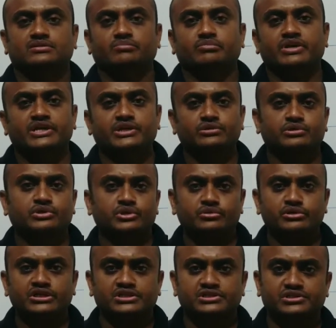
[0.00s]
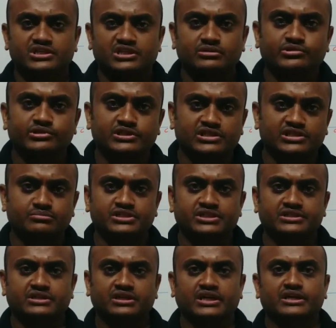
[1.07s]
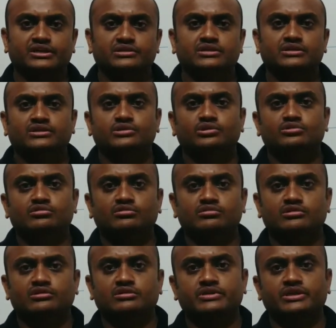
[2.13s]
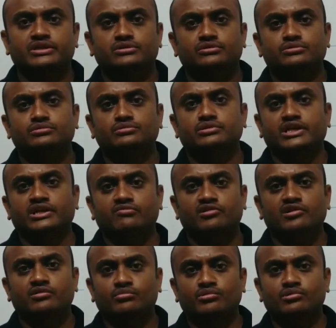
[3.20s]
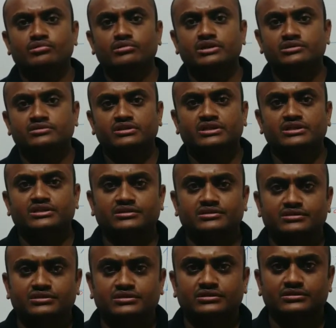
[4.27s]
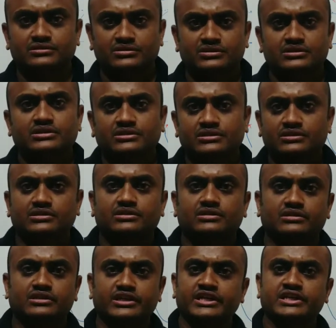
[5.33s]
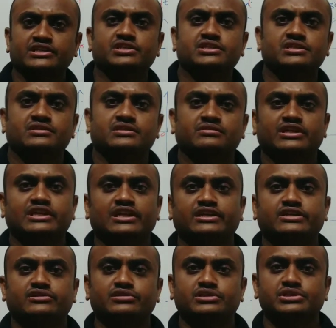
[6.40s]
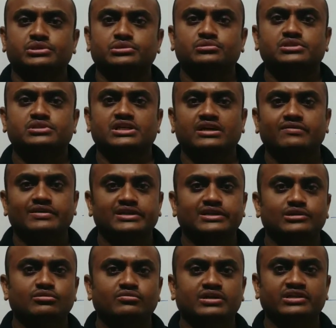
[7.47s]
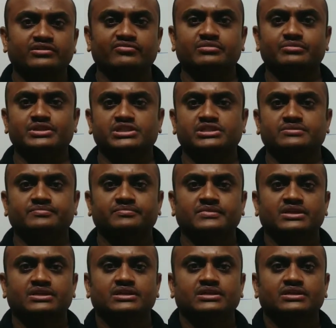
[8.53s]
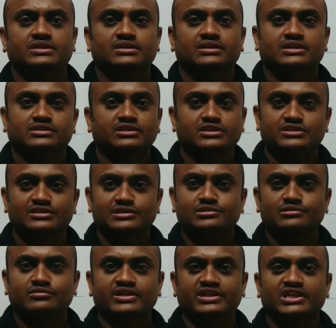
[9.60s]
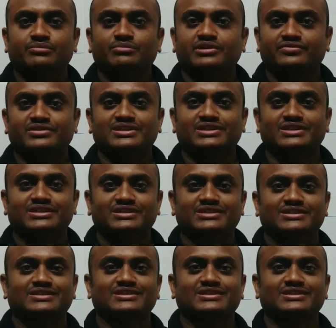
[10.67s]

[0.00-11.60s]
make you curious about the subject and to make you to involve more into the readings related to this course, I will tell you one information. This is also one type of